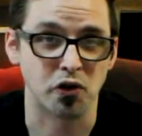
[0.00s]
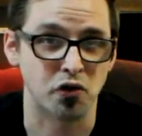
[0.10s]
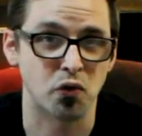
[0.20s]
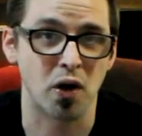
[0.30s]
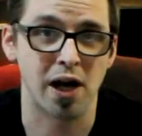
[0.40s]
could
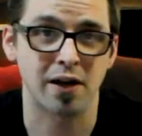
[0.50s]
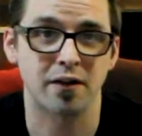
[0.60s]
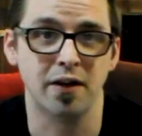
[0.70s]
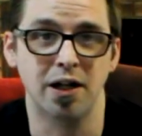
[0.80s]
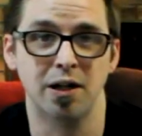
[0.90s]

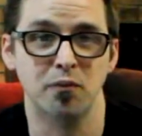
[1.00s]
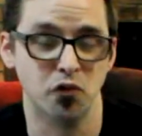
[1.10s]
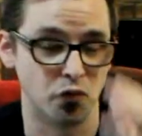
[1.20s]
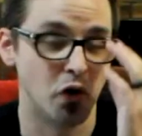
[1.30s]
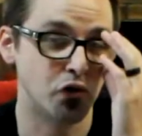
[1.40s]
crack,
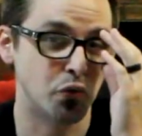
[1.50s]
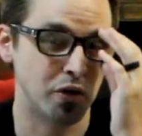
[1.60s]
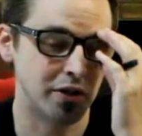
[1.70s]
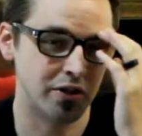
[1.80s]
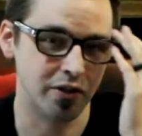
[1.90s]
the
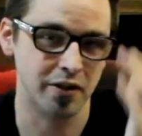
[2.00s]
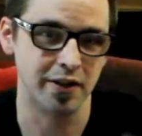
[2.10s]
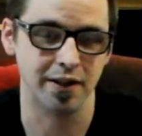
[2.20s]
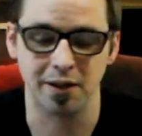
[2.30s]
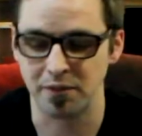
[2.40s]
rosewood
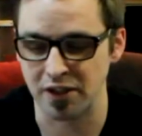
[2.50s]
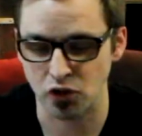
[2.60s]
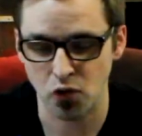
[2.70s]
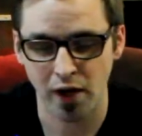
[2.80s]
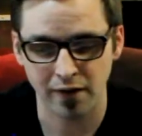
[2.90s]
could
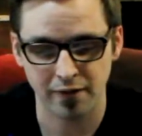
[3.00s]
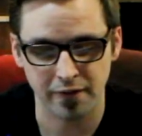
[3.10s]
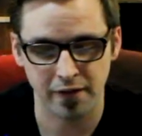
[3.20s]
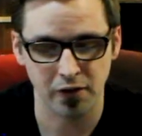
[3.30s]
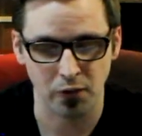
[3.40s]
get cracks
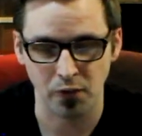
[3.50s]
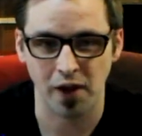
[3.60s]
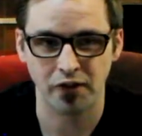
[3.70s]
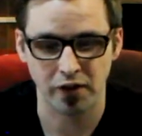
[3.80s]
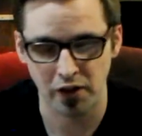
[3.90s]
in it or
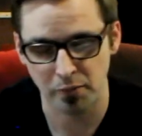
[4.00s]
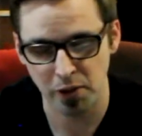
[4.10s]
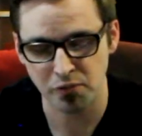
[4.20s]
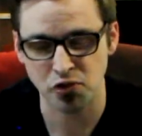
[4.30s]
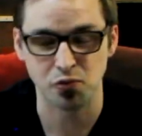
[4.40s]
lines in it, and the
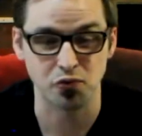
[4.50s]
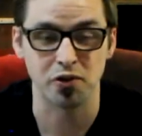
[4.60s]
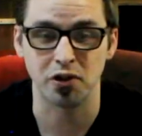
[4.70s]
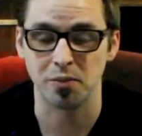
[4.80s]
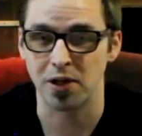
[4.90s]
publisher was
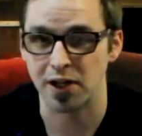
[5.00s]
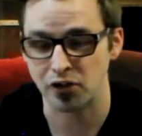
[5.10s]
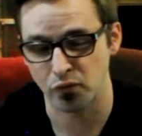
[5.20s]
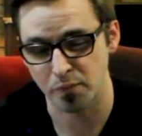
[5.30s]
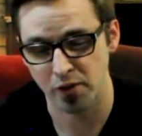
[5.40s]
really good about
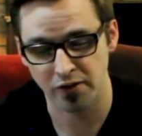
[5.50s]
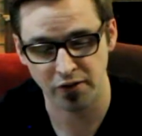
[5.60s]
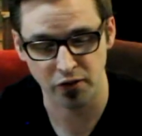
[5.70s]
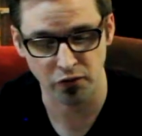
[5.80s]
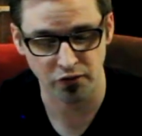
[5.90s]
actually
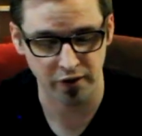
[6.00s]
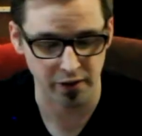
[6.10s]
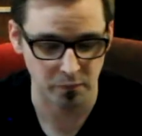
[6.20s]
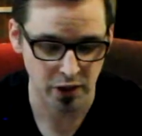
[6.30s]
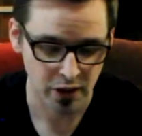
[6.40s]
replacing those
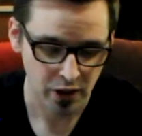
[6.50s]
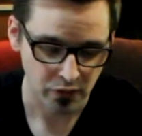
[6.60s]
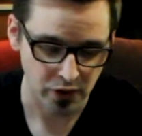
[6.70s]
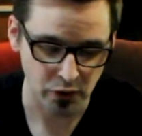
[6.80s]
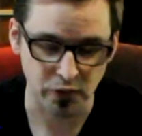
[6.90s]

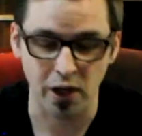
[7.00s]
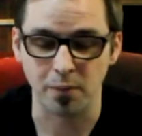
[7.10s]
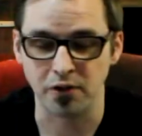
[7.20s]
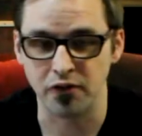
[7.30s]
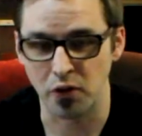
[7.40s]
lettered
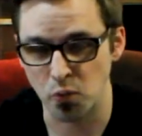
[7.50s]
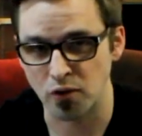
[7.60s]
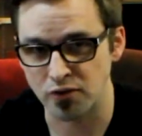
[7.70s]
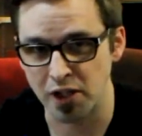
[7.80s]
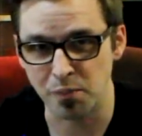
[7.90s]
copies that
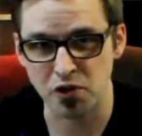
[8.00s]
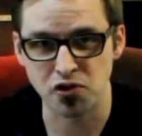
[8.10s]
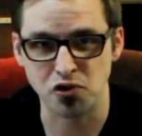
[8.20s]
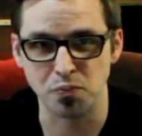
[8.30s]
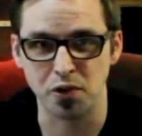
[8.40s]
were
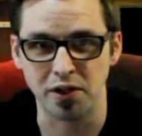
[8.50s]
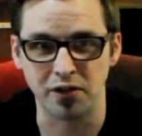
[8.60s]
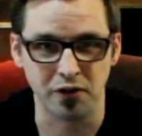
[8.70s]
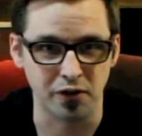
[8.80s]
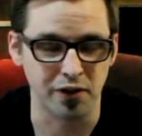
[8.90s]
damaged, but
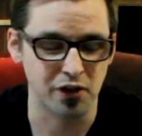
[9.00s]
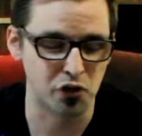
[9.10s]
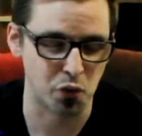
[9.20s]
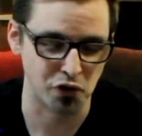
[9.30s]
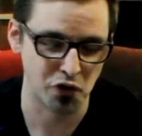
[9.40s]
it
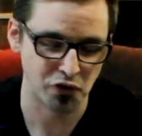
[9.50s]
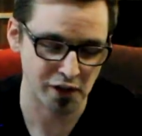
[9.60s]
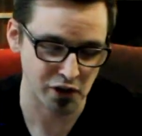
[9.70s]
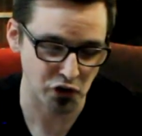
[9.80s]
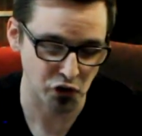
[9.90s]
is worth
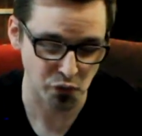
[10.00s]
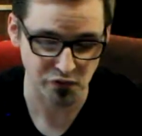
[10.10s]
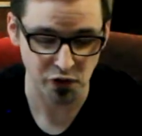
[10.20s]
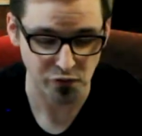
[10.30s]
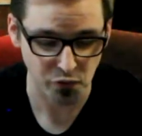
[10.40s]
noting that those were
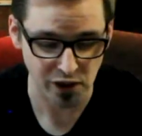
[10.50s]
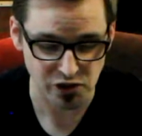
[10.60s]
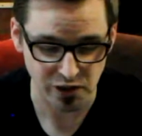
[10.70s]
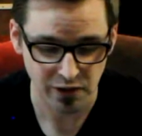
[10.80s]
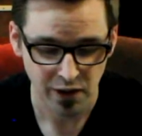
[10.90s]
very
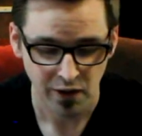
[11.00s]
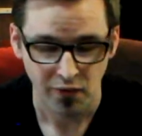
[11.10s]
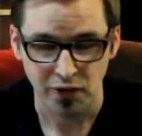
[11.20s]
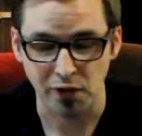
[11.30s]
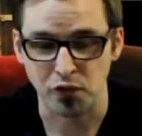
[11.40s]
fragile.
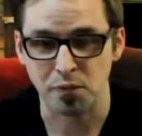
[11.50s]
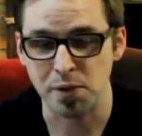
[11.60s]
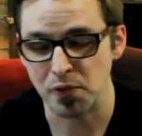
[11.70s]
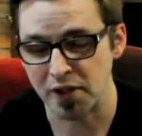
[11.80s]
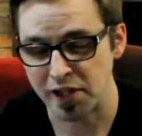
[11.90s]
Now, for the
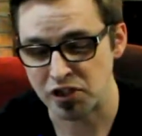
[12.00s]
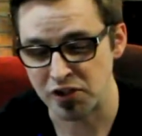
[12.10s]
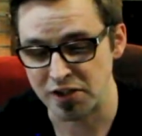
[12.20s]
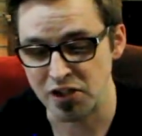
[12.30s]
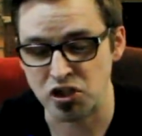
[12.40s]
people that
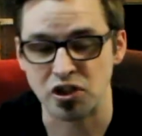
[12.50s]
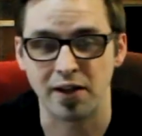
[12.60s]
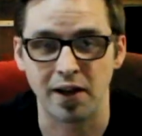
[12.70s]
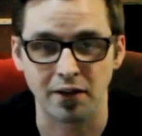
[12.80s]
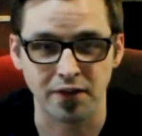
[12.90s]
actually did
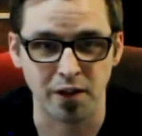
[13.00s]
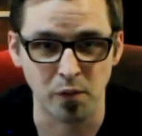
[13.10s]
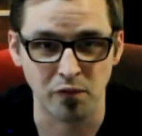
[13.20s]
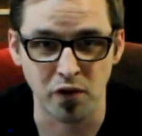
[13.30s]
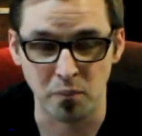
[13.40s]
shell out
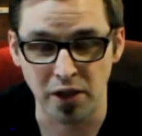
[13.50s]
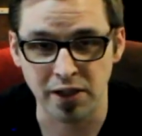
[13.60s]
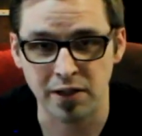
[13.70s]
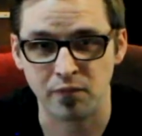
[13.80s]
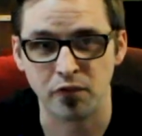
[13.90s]
some of the
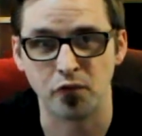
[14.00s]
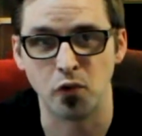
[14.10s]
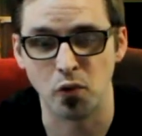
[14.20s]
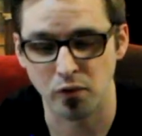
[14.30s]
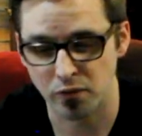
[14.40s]
money
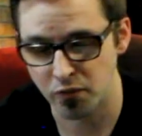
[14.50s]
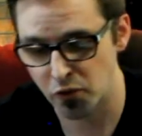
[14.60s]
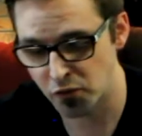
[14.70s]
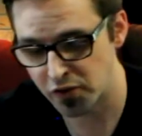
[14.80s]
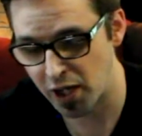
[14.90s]
for
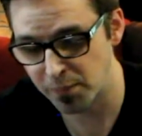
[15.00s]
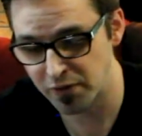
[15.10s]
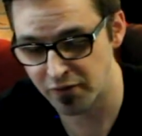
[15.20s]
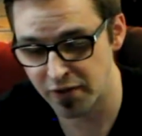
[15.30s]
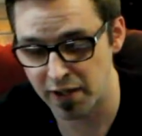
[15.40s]
those
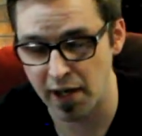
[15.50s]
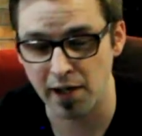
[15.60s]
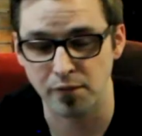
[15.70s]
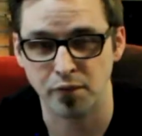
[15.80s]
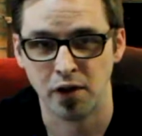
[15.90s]
copies, they
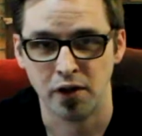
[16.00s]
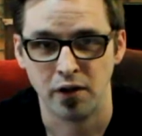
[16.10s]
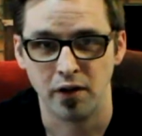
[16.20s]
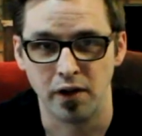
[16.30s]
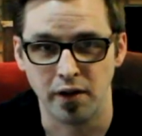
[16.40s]
have
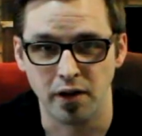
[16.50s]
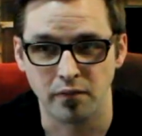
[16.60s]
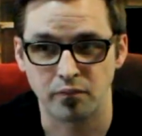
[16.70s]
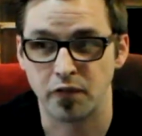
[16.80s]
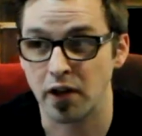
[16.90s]

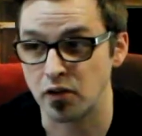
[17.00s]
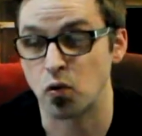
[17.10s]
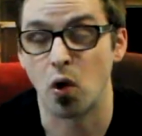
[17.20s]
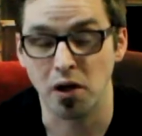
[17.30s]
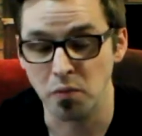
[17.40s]
gotten
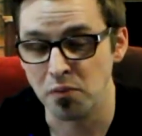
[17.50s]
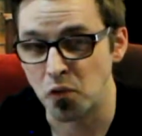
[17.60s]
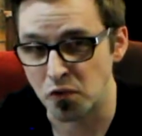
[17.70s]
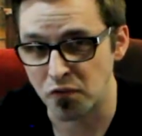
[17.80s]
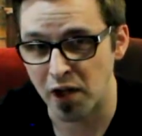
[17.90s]
quite a bit
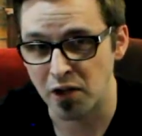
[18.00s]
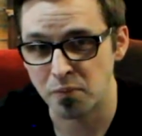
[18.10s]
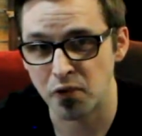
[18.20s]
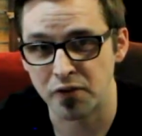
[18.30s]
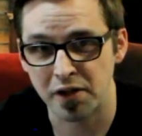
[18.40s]
more
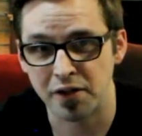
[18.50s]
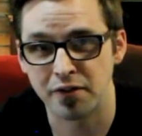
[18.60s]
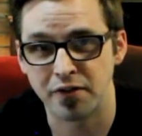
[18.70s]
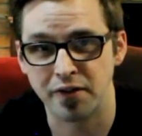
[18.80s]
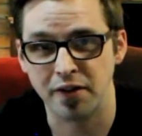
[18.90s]
valuable
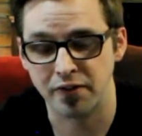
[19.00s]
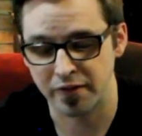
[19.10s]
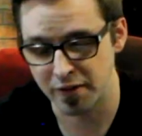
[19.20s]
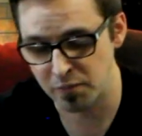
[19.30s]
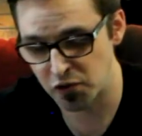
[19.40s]
now
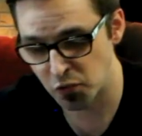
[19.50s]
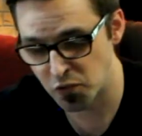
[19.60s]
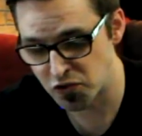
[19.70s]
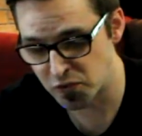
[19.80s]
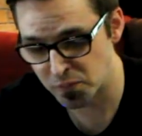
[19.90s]
since their
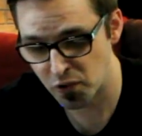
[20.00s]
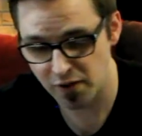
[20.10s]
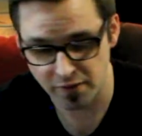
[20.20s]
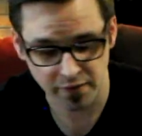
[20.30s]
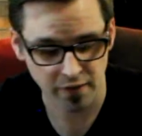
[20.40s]
original
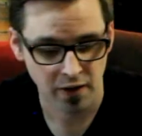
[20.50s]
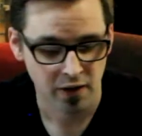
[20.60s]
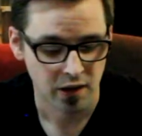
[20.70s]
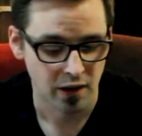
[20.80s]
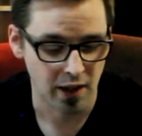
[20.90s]
price.
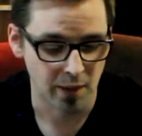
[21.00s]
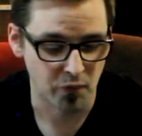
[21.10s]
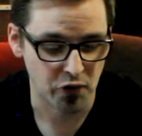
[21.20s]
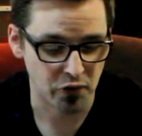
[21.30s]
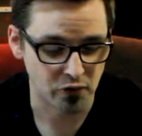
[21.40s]

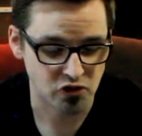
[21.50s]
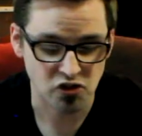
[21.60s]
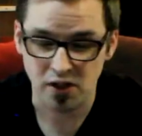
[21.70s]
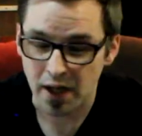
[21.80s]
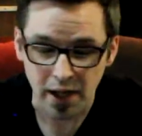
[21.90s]
There's
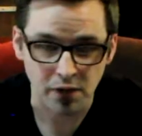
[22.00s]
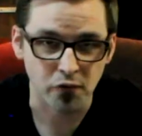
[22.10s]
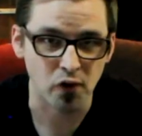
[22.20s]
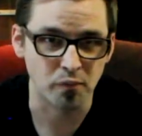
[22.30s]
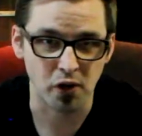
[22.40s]
just a
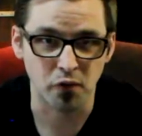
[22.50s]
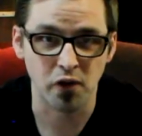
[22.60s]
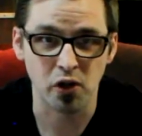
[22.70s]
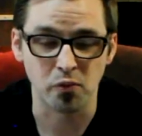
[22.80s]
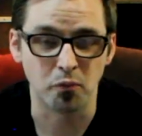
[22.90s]
handful of them that are
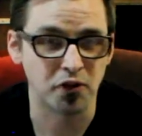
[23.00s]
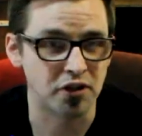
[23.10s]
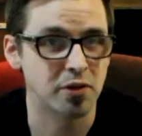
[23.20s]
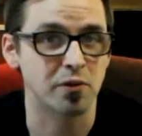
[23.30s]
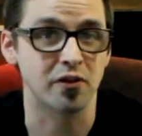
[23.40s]
available, but
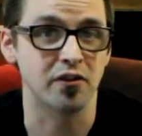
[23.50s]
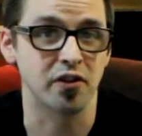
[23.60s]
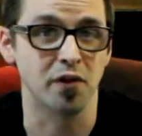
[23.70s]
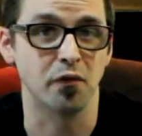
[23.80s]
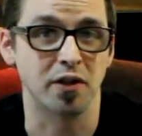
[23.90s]
they typically
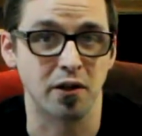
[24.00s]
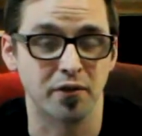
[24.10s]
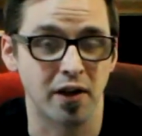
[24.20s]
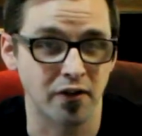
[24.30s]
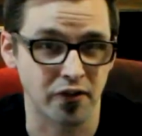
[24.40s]
sell for now
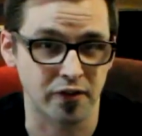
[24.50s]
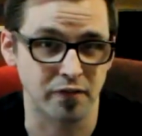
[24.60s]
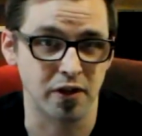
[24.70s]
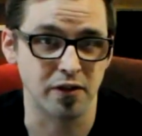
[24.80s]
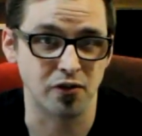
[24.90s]
thousands
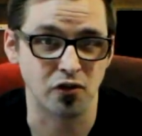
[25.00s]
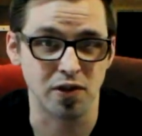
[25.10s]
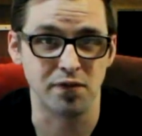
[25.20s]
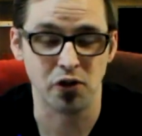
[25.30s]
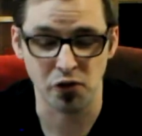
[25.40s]
of dollars. So
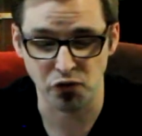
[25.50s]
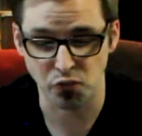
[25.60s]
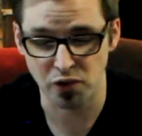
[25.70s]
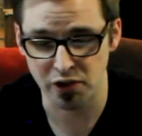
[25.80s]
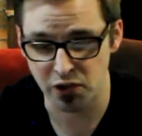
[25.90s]
even though it's
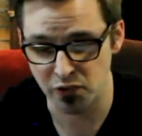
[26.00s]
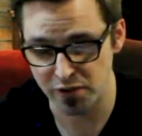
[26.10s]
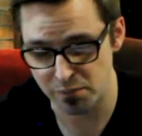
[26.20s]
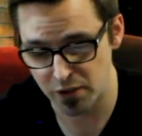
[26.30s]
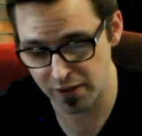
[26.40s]
really
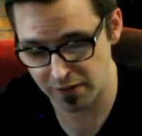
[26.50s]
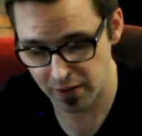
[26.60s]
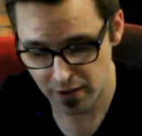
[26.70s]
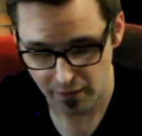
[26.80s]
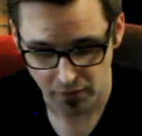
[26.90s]
only been,